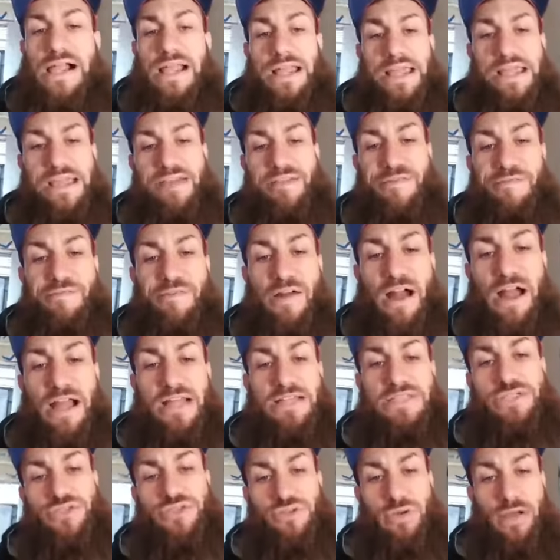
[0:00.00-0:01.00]
he
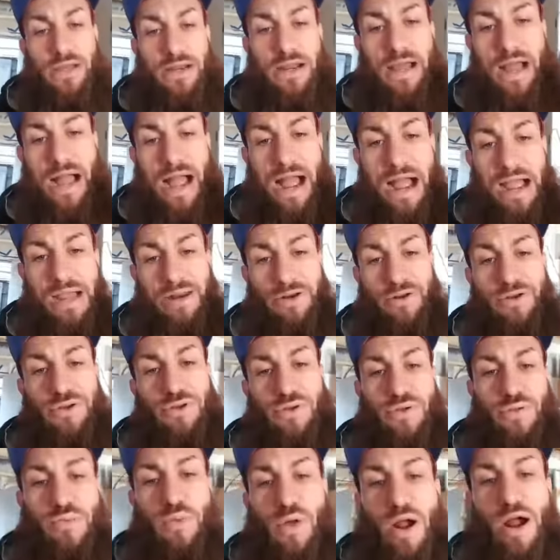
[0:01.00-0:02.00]
finds trying to hide under
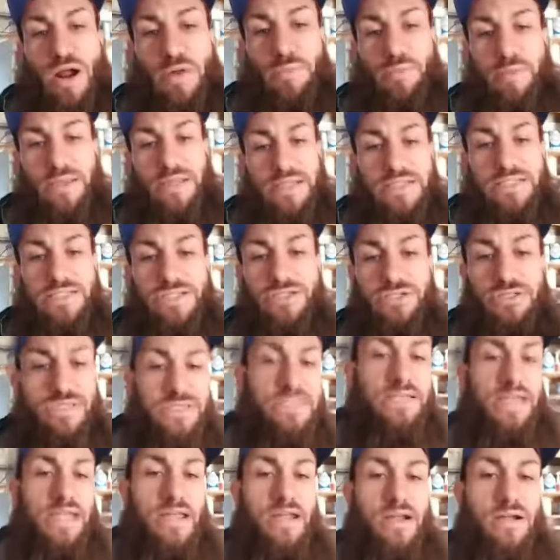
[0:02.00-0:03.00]
the rock because you're
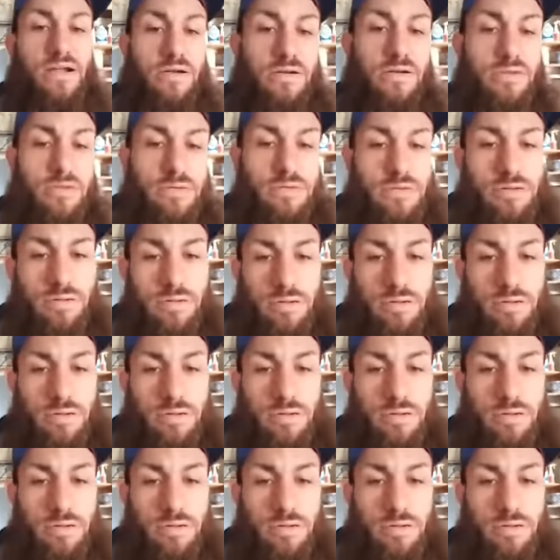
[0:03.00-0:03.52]
scared?